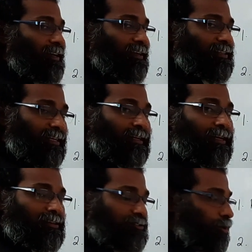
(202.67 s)
it is
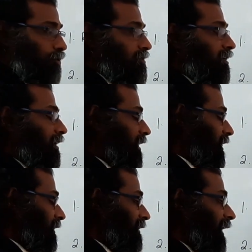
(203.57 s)
internal source,
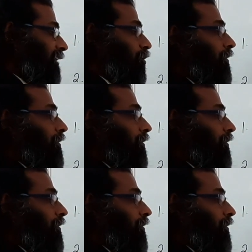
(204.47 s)
that to